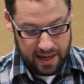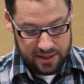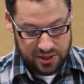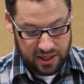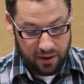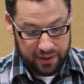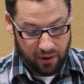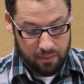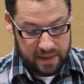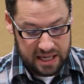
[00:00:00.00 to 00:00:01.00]
Still,
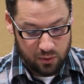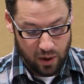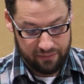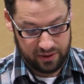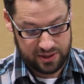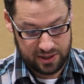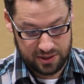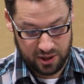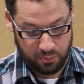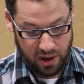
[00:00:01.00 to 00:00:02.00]
there are many references
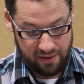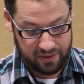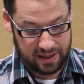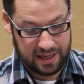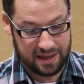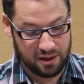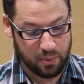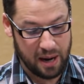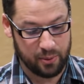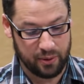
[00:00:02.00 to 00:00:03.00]
to the prophet in the
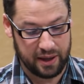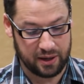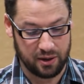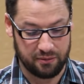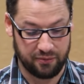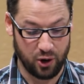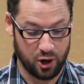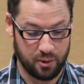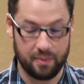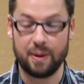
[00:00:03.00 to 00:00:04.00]
Bible that
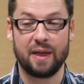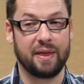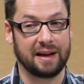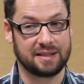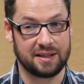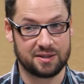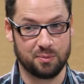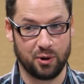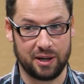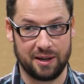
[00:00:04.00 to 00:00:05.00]
confirm that
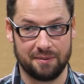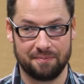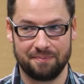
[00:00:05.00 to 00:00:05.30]
testimony.